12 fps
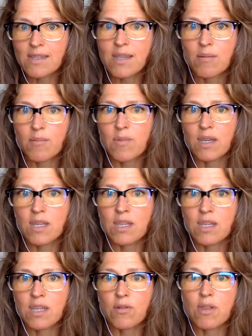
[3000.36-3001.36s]
something to
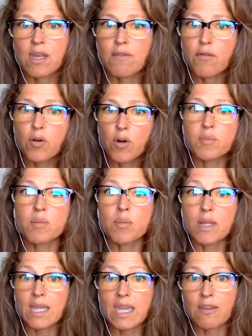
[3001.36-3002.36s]
you that formed a
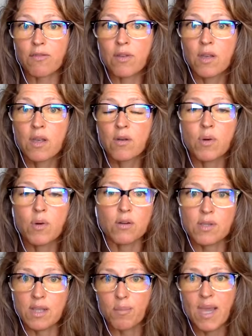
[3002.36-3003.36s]
belief, whether it
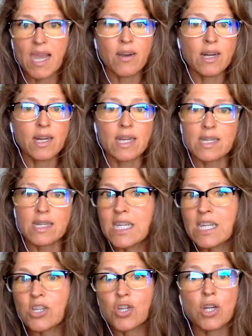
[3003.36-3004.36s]
was a parent, a
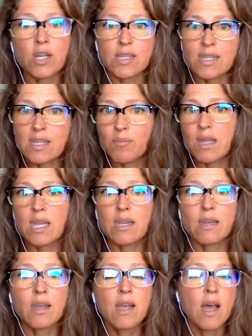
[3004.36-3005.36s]
teacher, a
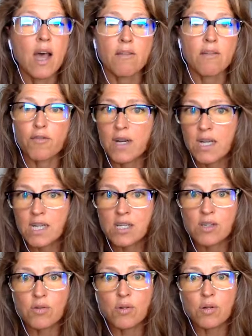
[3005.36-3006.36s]
sibling, a friend at
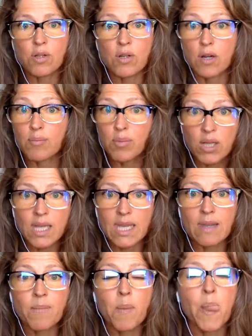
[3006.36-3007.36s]
school, or a
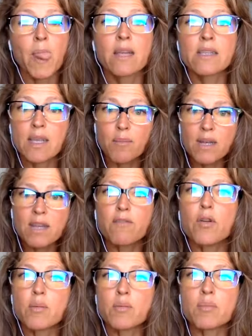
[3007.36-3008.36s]
bully. Somebody
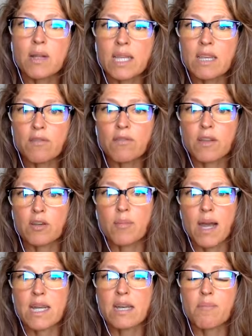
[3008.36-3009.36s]
formed a belief in your
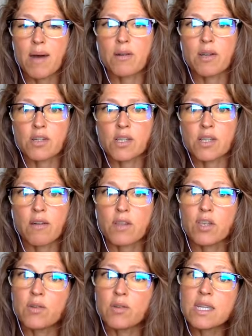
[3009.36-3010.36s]
mind about yourself,
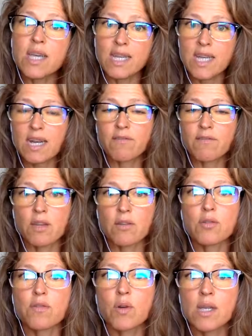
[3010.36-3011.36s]
and you need to identify
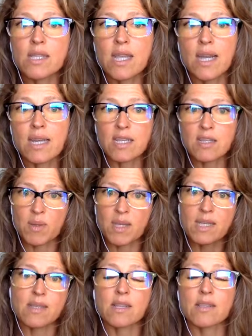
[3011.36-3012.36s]
whose voice that is
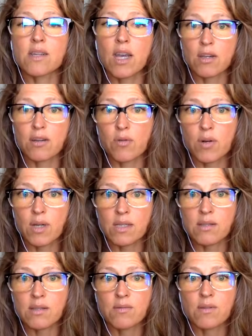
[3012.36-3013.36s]
because that's not your voice,
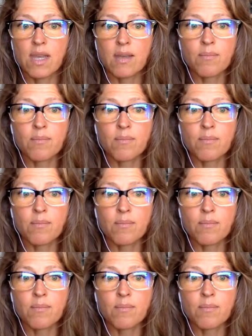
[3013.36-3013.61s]
okay?